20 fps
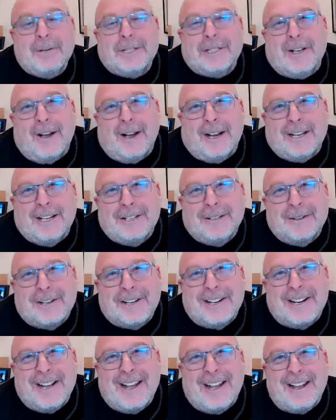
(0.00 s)
was talking to her
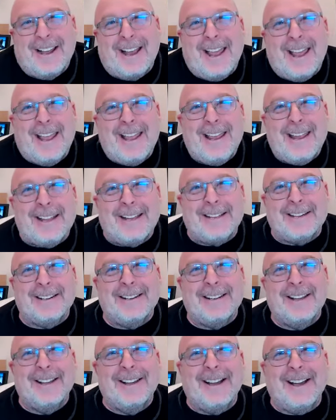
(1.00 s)
today, and
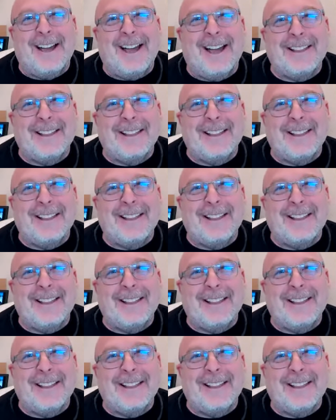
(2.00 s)
That's why.